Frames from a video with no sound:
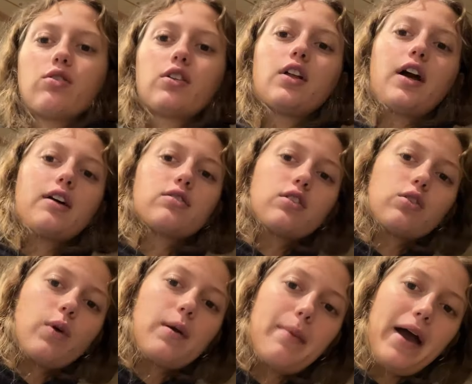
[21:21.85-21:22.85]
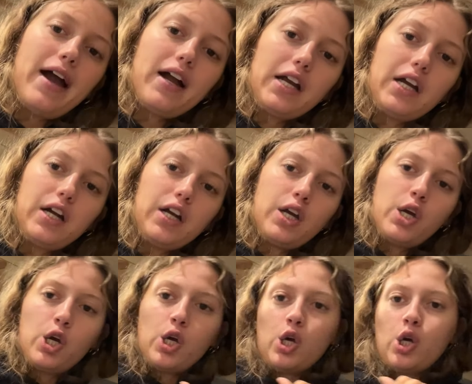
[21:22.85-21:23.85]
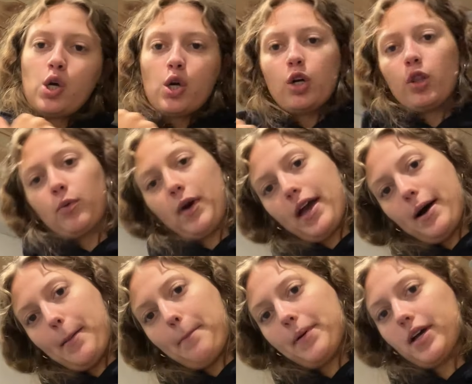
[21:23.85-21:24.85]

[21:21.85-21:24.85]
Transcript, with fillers: the lookouts on the way back or on the way up,